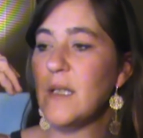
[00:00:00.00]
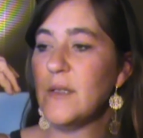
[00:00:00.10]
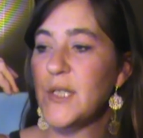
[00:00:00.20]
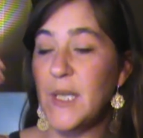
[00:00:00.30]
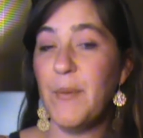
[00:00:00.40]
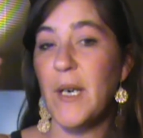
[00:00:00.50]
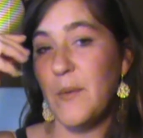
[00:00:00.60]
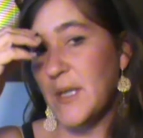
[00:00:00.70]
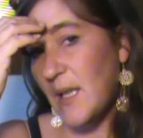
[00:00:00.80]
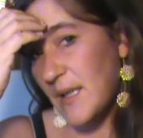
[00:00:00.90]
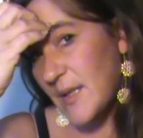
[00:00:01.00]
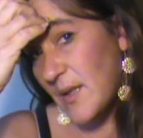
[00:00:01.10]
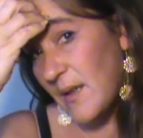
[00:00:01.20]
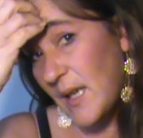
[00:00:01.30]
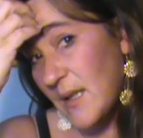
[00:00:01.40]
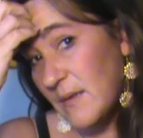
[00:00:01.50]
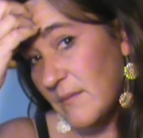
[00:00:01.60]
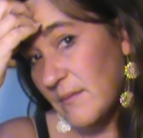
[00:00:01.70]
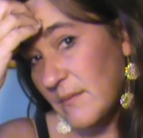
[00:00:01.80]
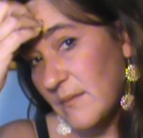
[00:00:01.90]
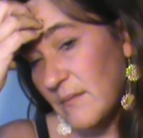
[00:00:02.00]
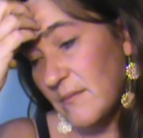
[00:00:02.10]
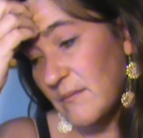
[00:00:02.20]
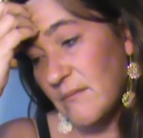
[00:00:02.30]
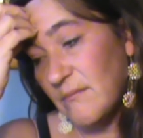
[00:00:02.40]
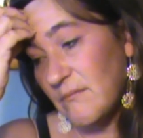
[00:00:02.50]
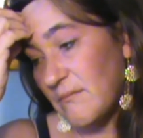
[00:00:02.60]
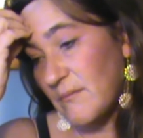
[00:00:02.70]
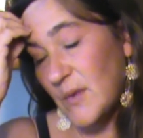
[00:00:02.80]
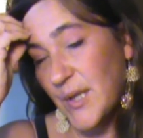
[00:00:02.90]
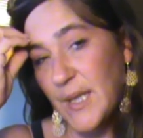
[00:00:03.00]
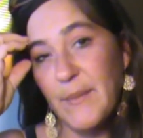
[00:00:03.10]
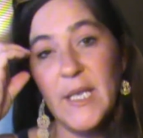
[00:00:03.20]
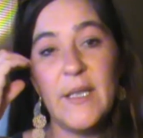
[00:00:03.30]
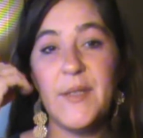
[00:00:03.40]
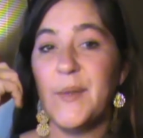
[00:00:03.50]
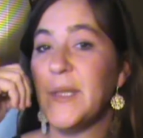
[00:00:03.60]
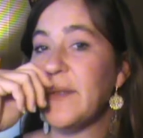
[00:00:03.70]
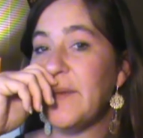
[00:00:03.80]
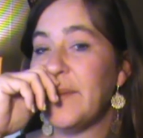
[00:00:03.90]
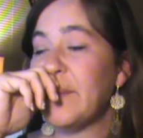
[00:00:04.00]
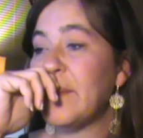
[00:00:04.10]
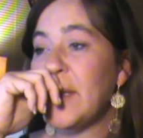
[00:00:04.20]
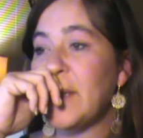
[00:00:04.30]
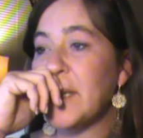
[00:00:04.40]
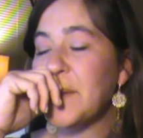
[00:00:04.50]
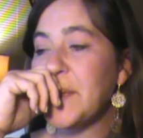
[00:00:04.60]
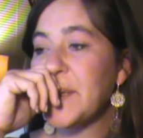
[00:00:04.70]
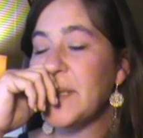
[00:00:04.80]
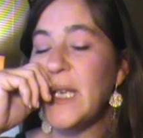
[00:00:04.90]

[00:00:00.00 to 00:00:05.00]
She probably would have lost her head. Or somebody else would have. Who knows?